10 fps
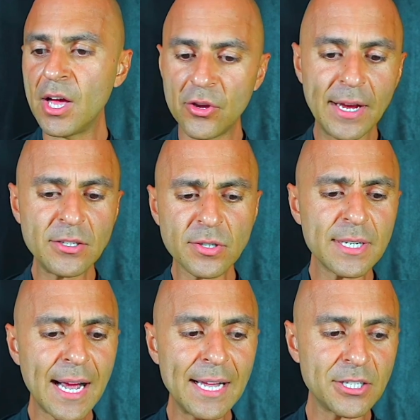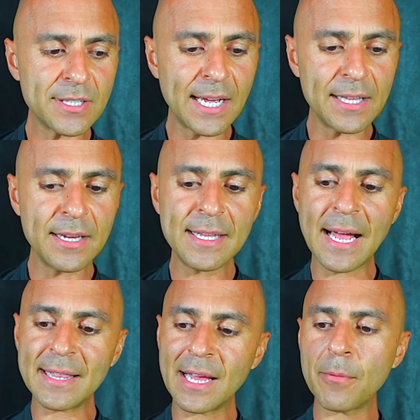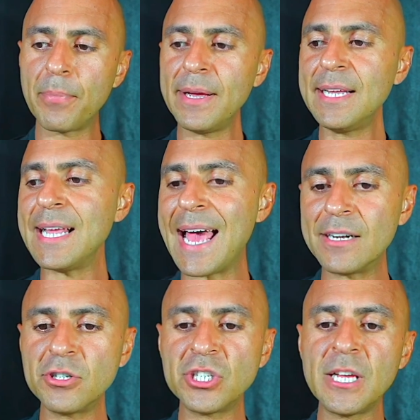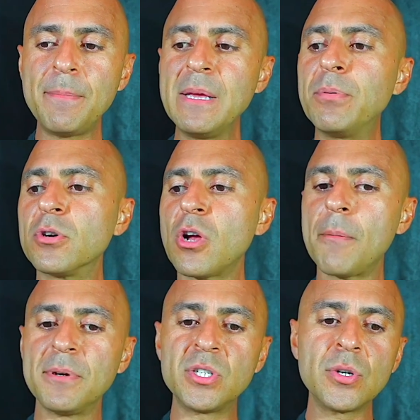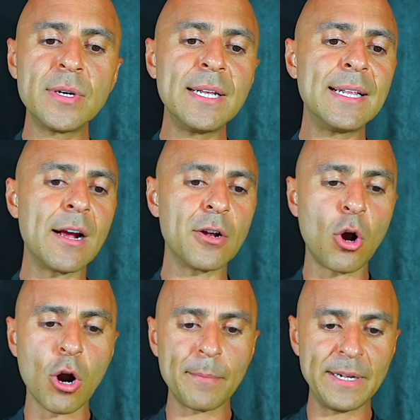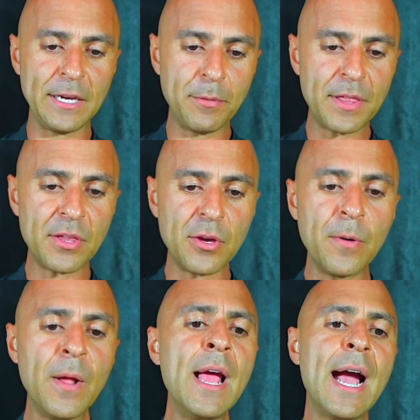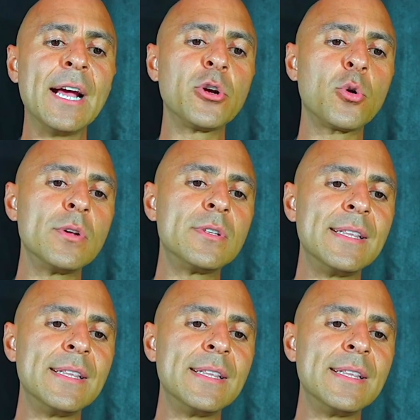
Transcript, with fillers: Your angels and guides are telling you that they're bringing energy, people, and opportunity that are in harmony with you, and they're going to